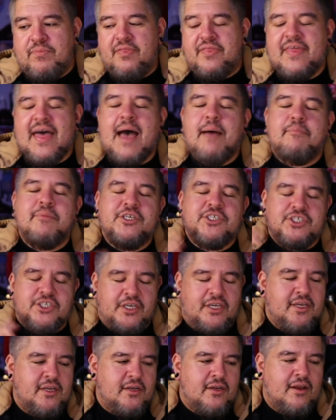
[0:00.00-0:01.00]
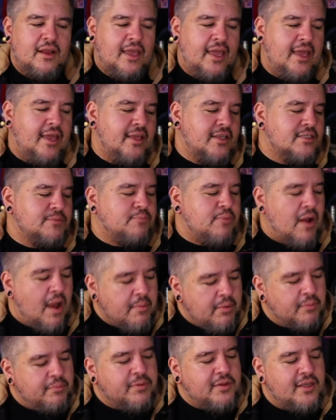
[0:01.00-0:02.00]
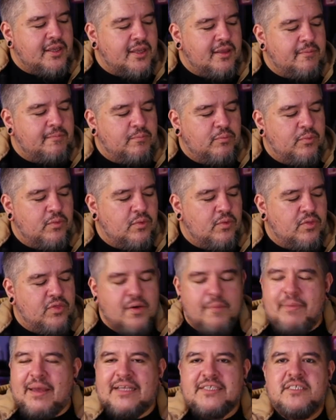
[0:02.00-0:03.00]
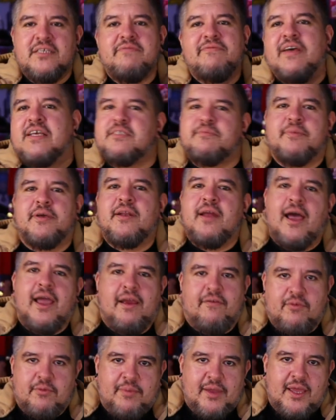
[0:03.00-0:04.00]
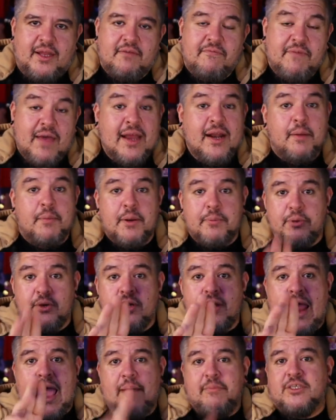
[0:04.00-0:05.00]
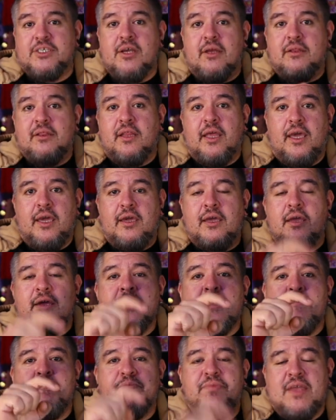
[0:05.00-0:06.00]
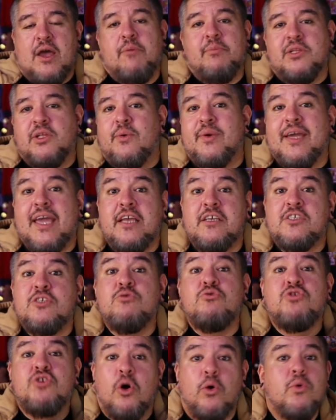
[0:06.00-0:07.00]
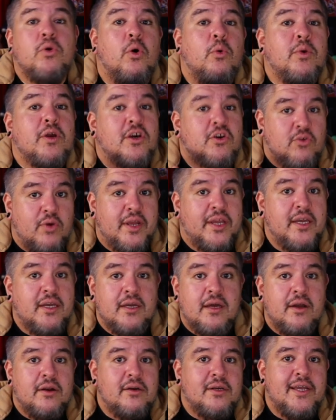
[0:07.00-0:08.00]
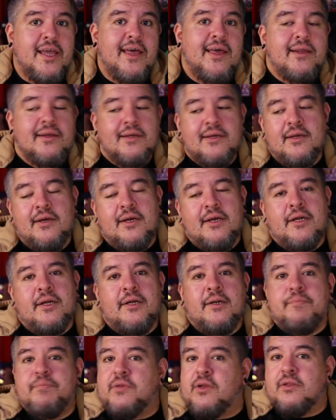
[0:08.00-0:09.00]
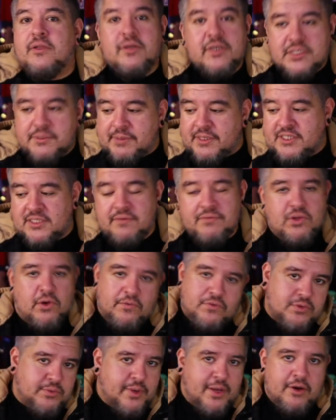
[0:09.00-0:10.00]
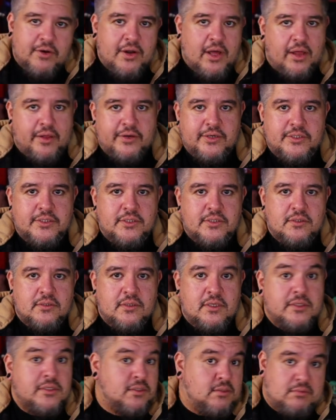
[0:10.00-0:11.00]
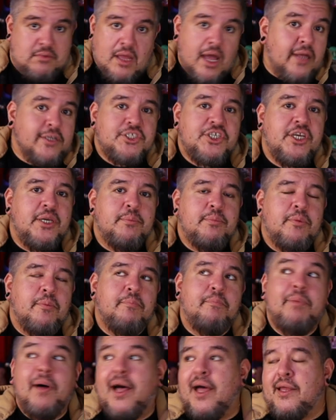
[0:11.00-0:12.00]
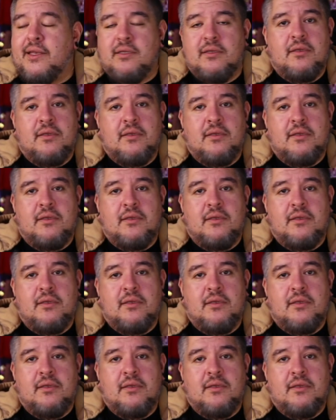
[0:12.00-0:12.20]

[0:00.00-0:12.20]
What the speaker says: that machine is probably the best investment I ever made. In fact, I'm gonna put an Amazon link down below in case you don't own a Cricut cutter yet. They're a little expensive, they're over $300. It's not cheap, but